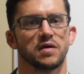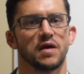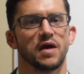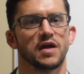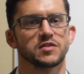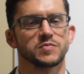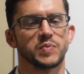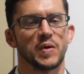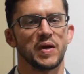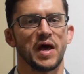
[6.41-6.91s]

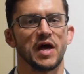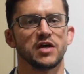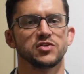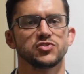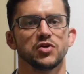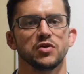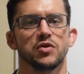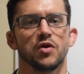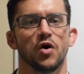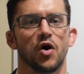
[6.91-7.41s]

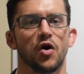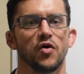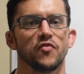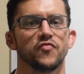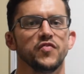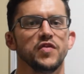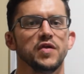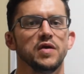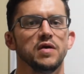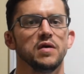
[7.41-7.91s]
explanation
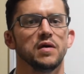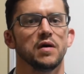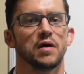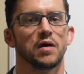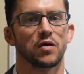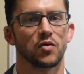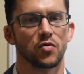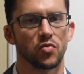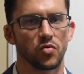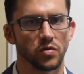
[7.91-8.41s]
of the
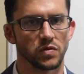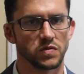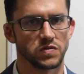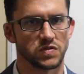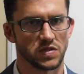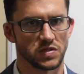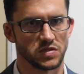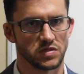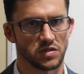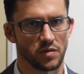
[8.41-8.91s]
accrual
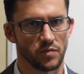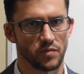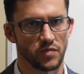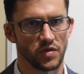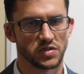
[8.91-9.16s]
system.